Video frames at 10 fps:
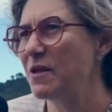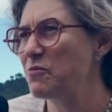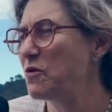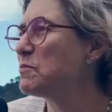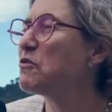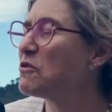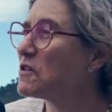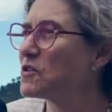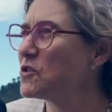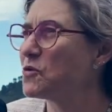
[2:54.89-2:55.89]
They brought
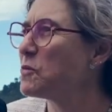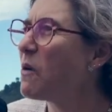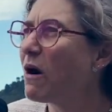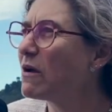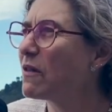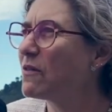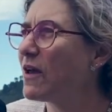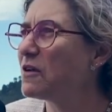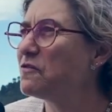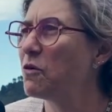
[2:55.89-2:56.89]
products to the market. They
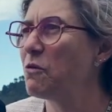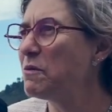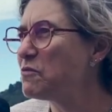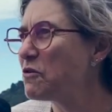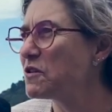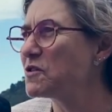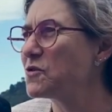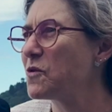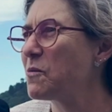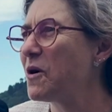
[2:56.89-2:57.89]
had follow-on products
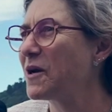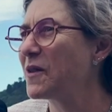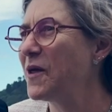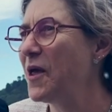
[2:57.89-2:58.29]
to the market.